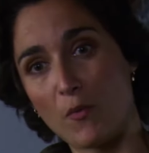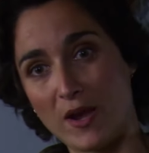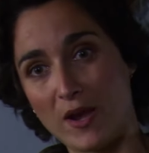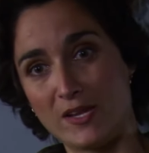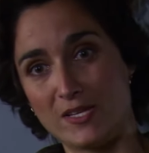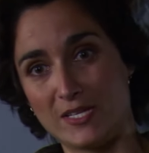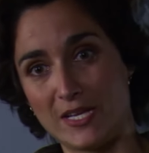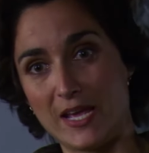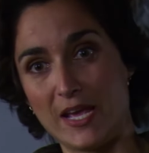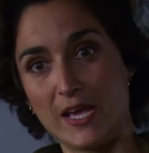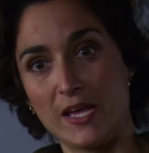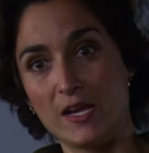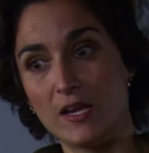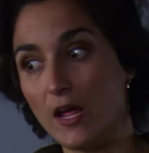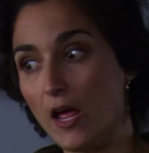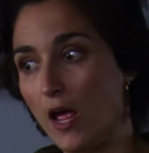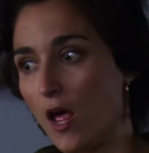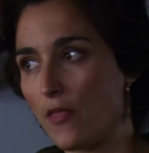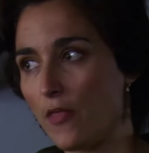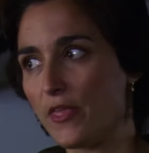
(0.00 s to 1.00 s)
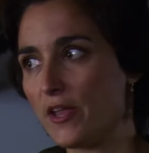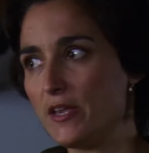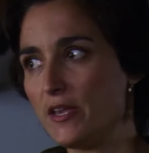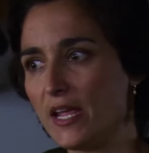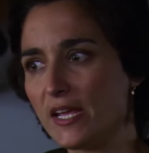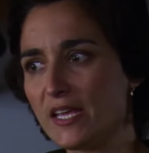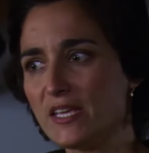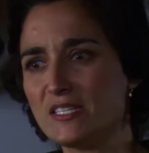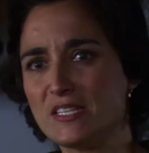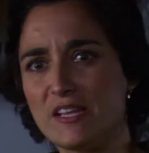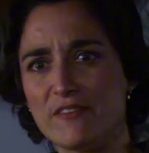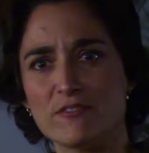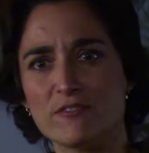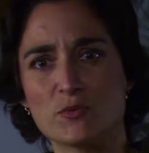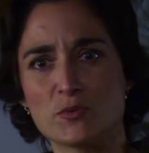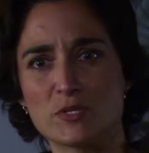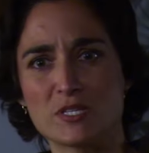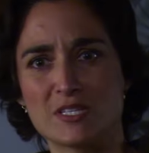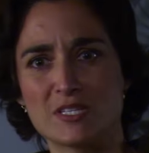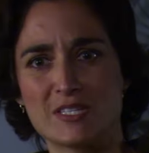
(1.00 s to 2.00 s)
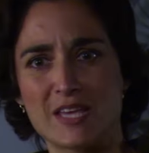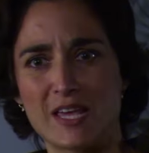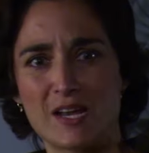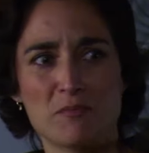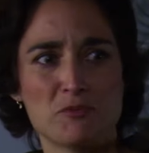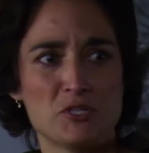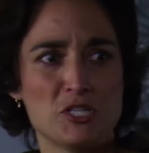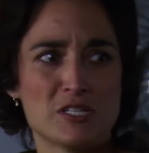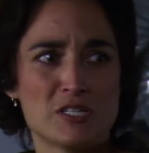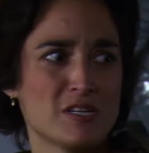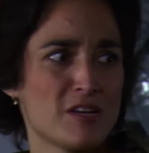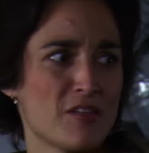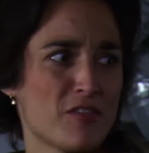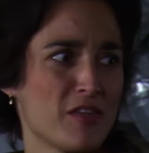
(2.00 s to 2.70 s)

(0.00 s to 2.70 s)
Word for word: I went into hit that Nikki Stevens was a setup, she's